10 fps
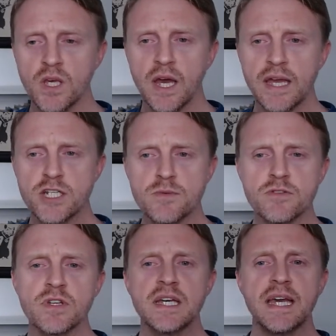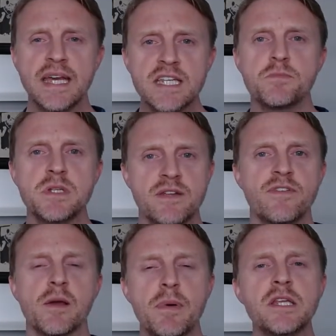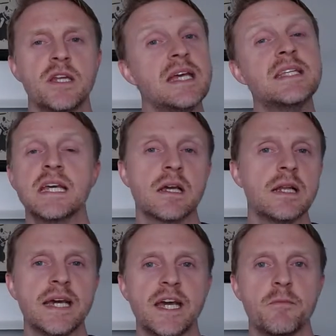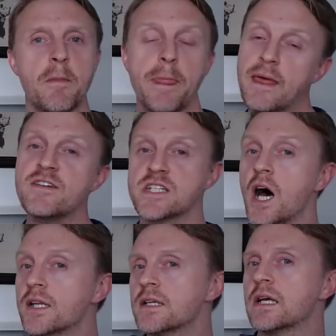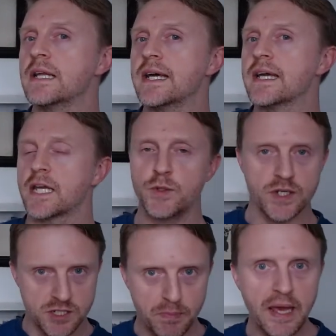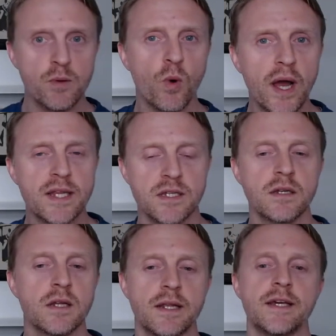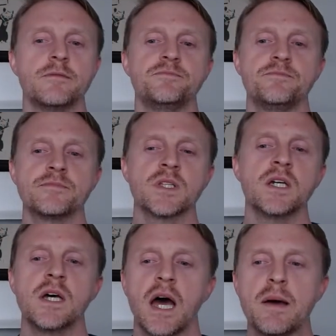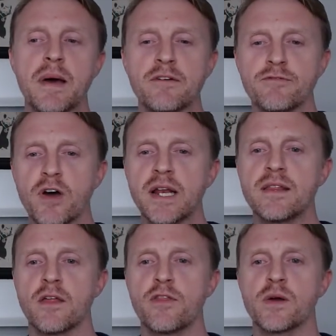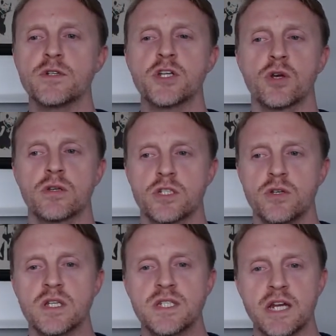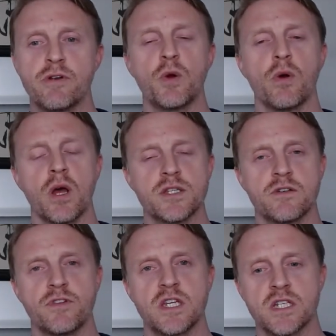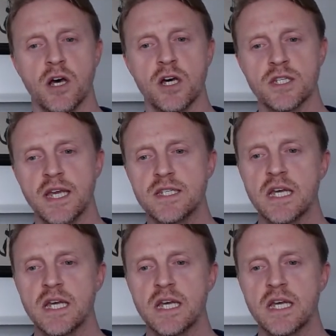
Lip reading: in terms of his specific opinion? Is it clear? If it's unclear, can you explain why it's unclear? And finally, the other thing I want you to consider in your answer for this task is,